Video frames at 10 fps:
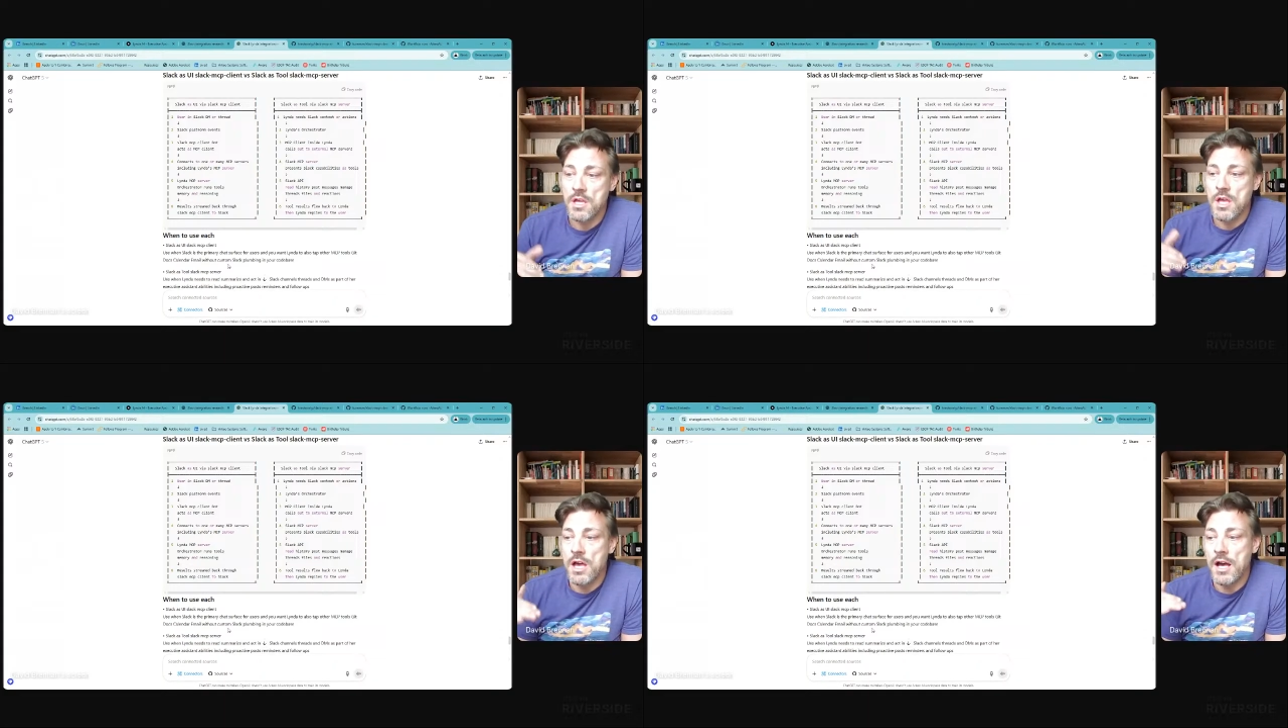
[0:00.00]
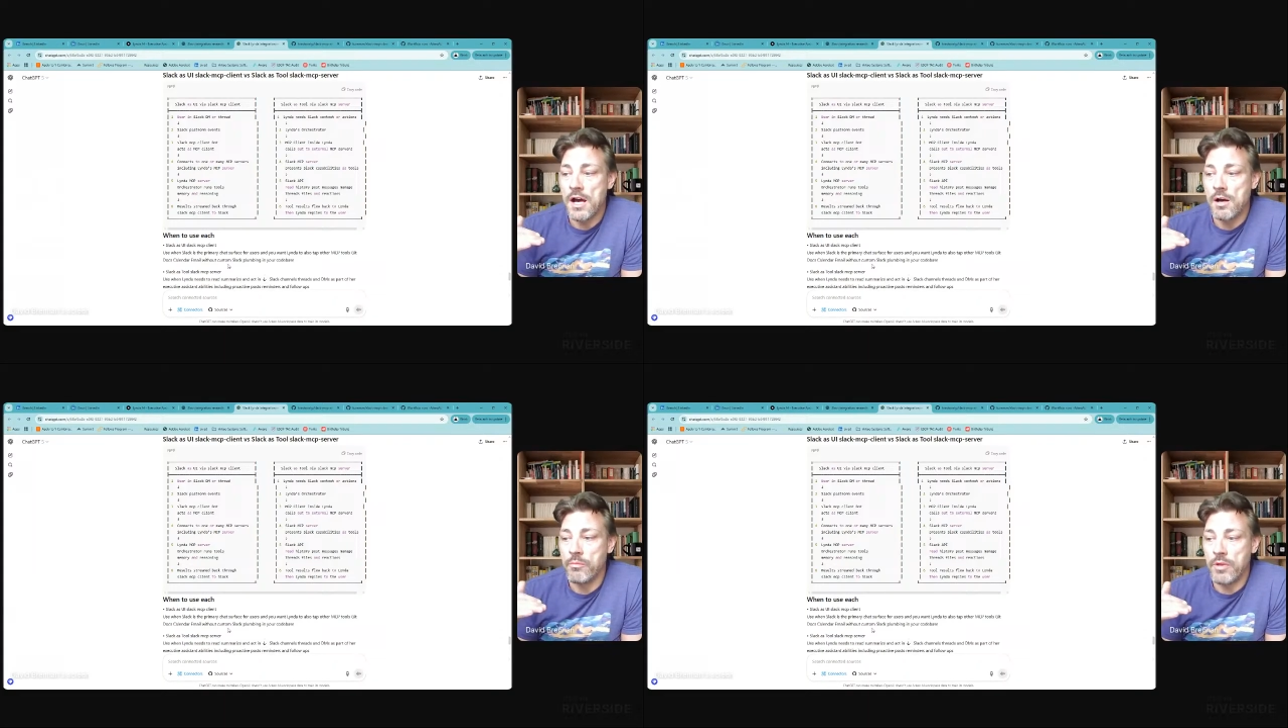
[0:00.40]

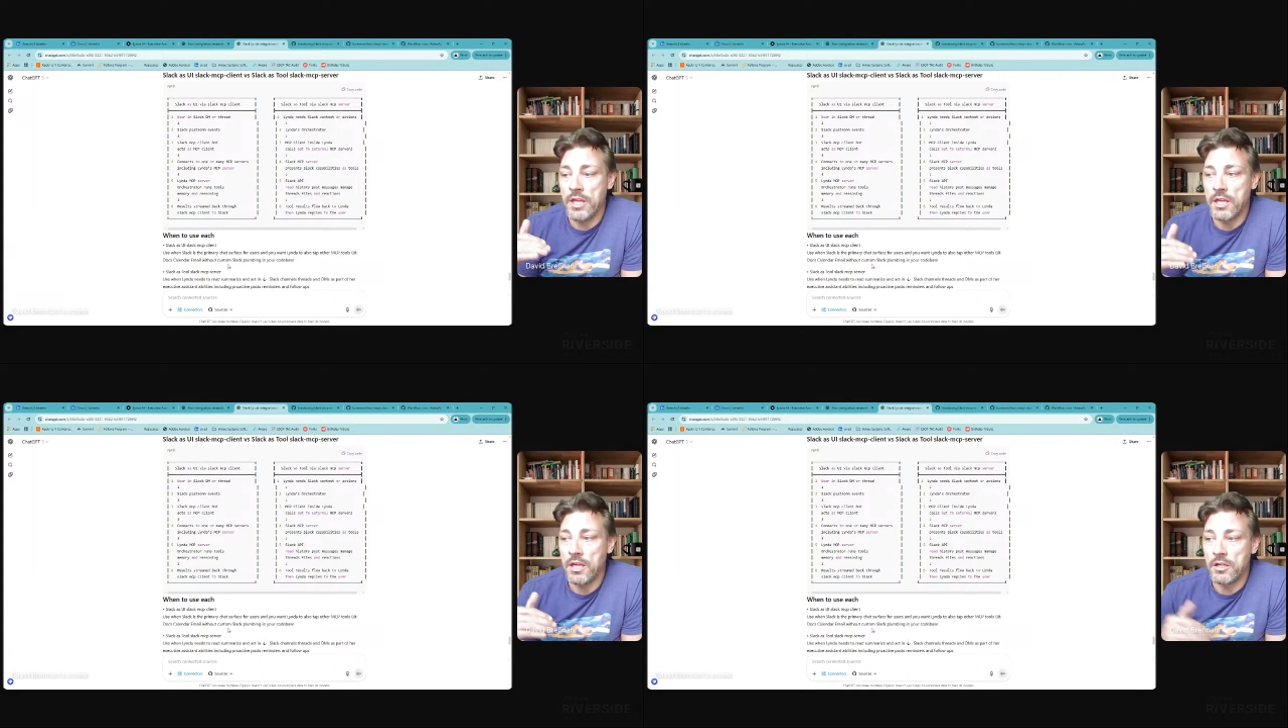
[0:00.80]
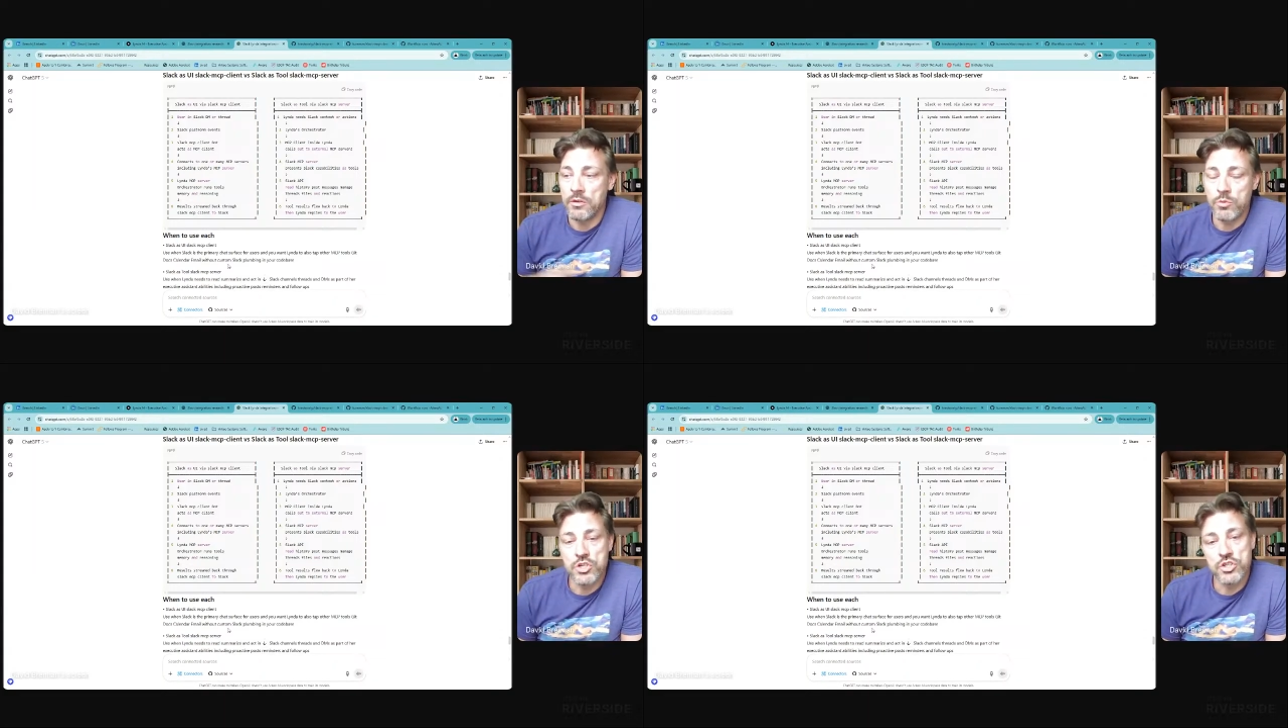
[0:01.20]
And
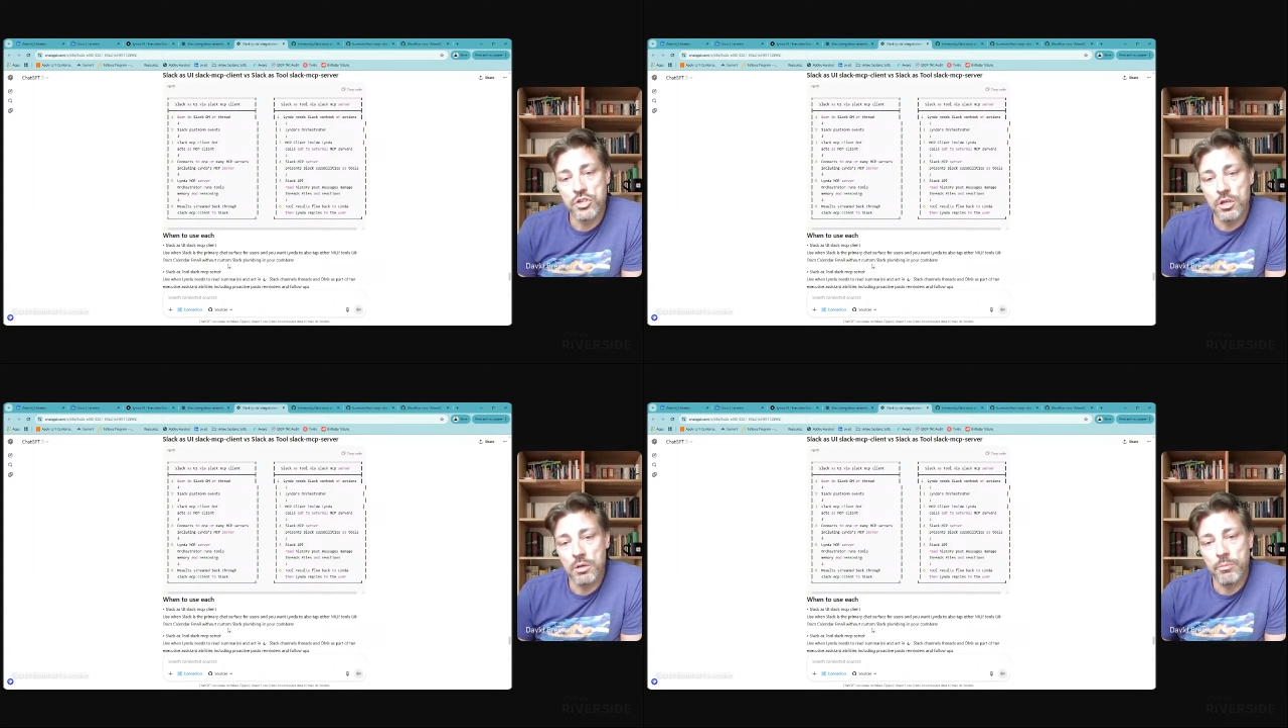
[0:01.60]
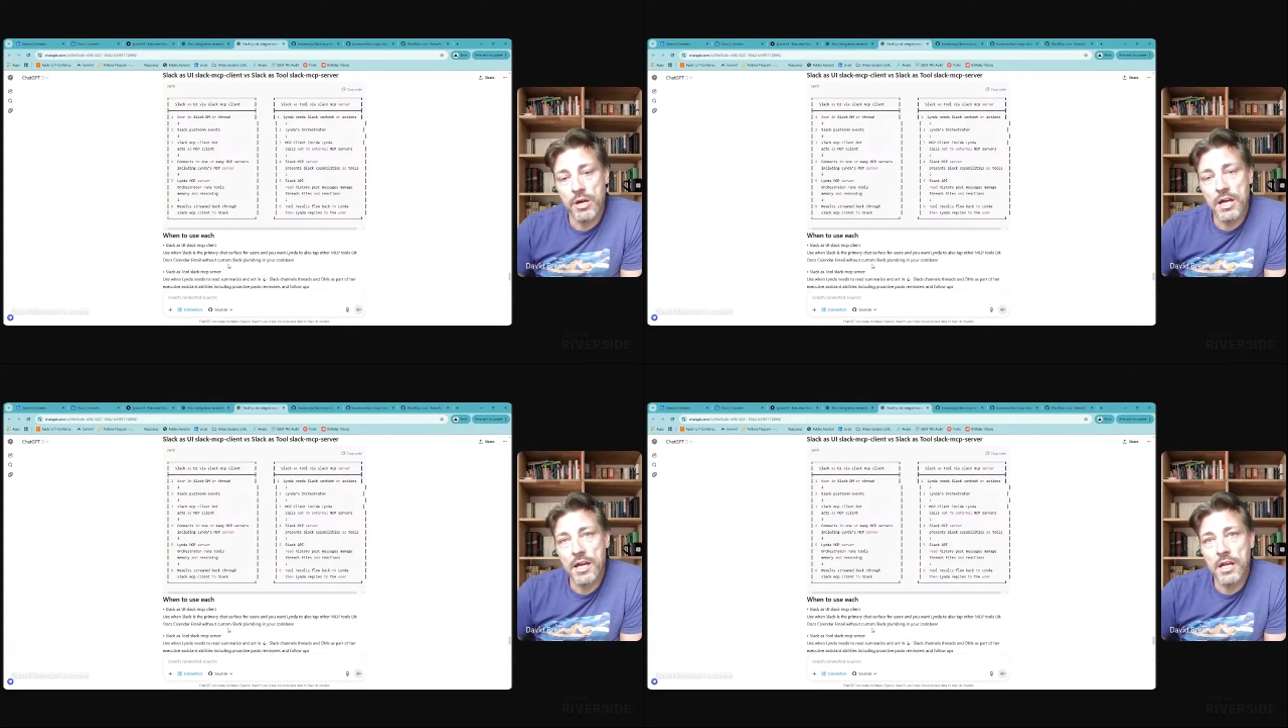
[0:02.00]
we should
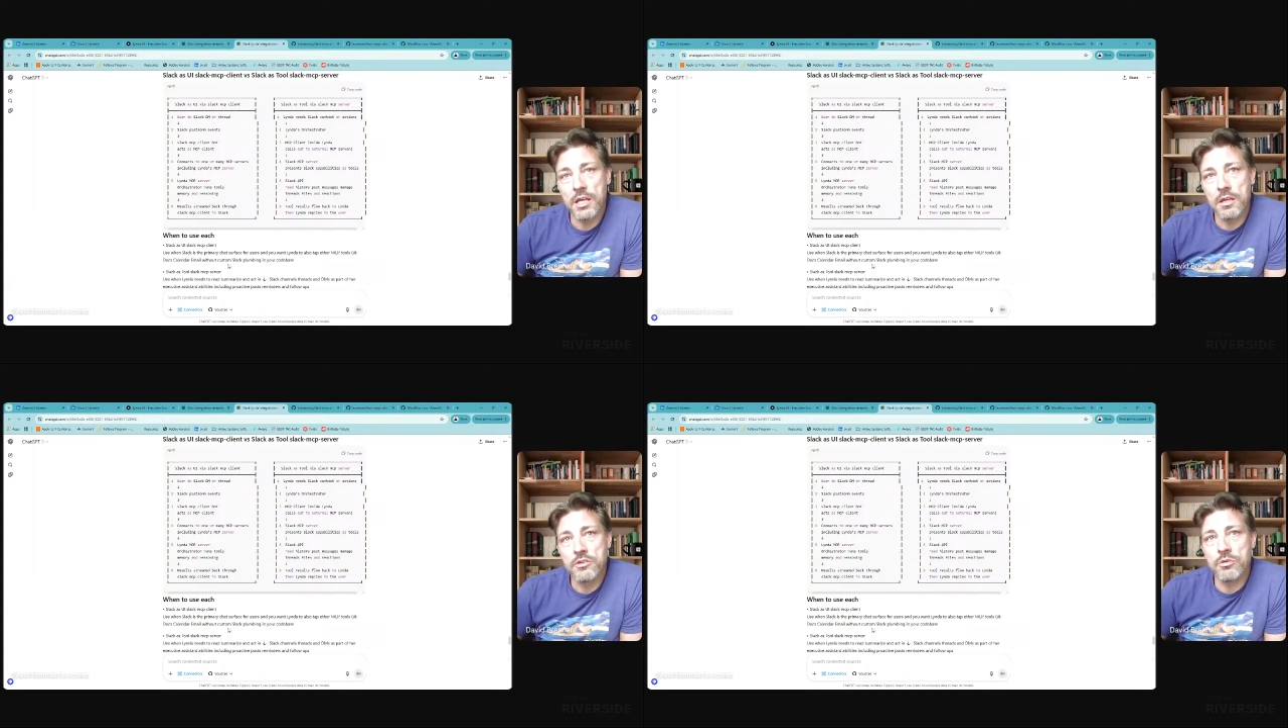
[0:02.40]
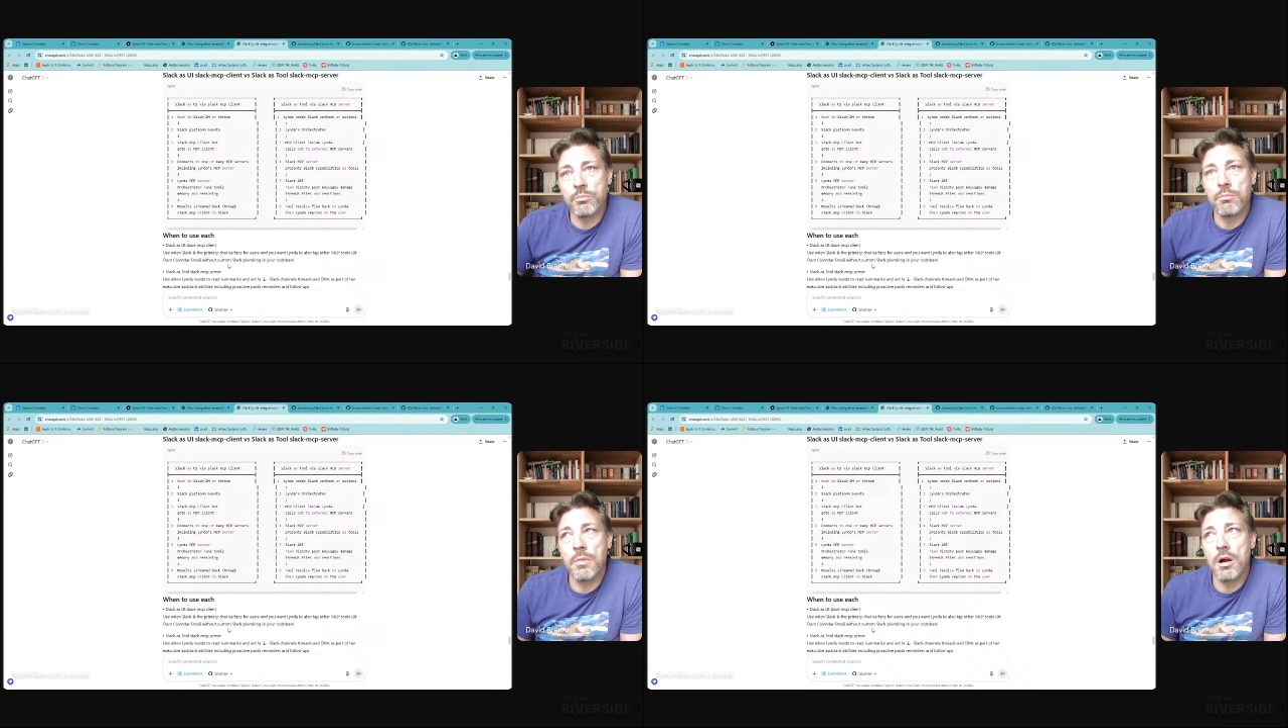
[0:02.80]
by
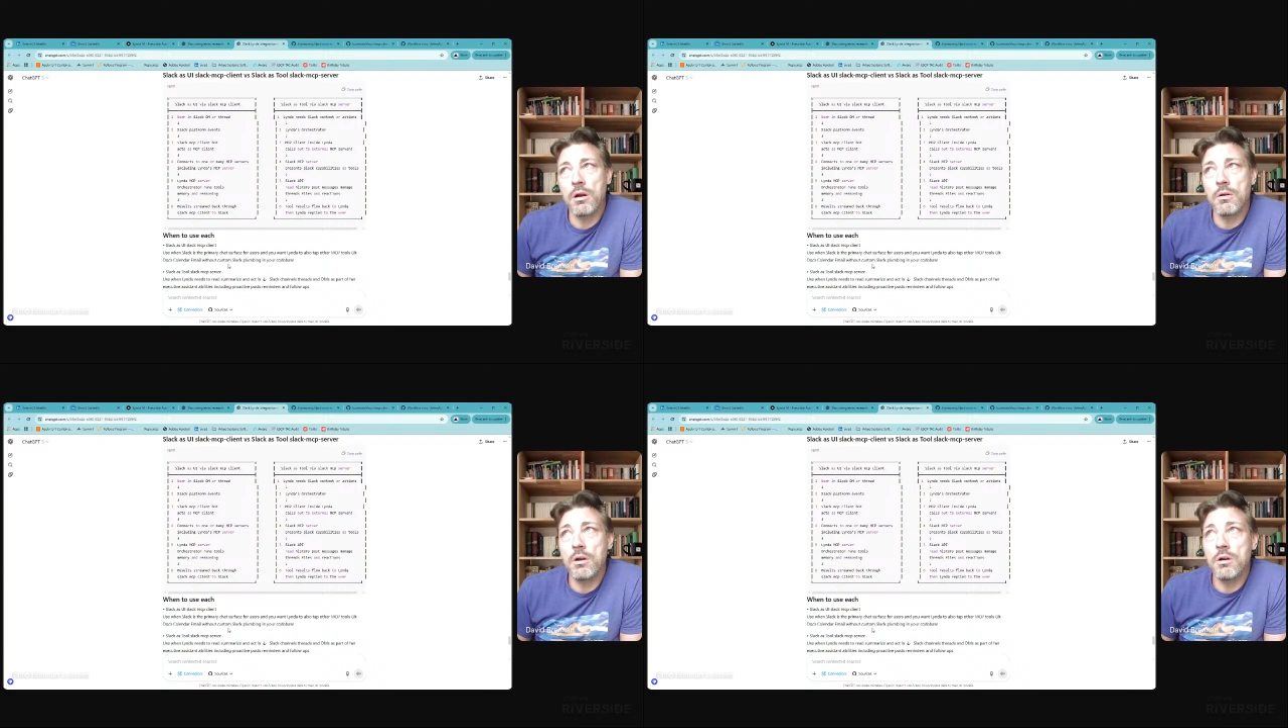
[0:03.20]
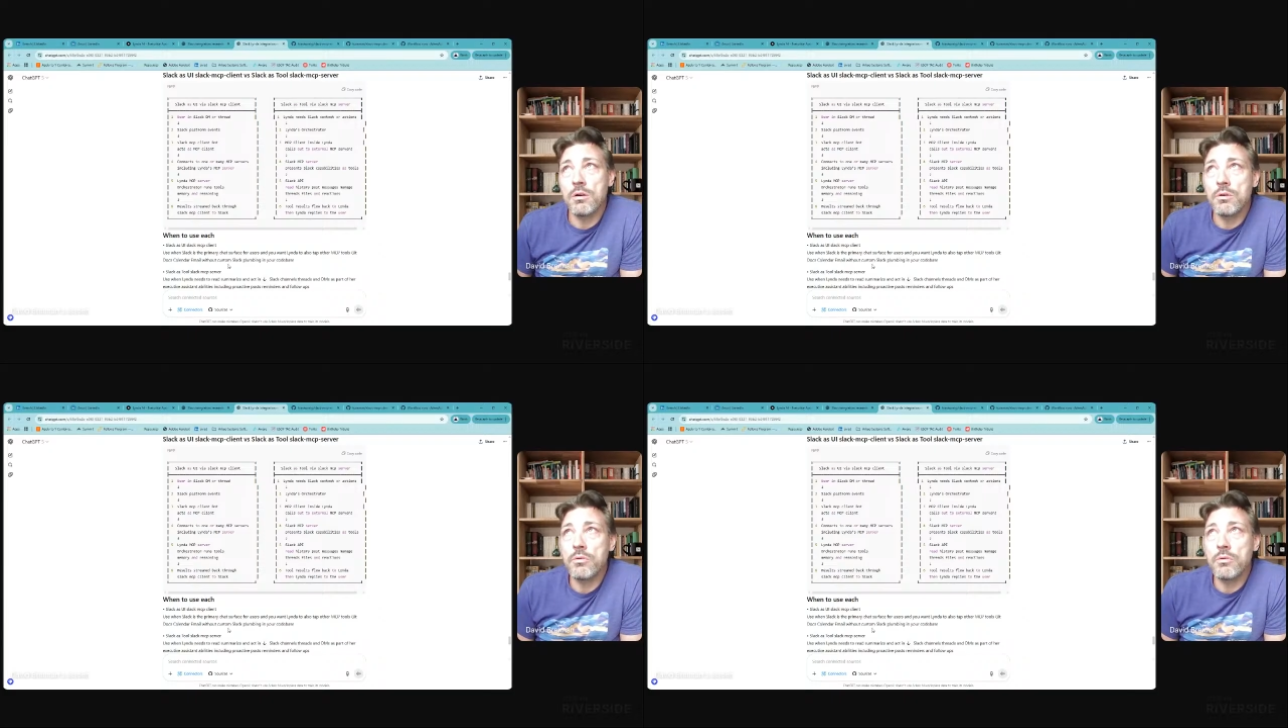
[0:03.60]
tomorrow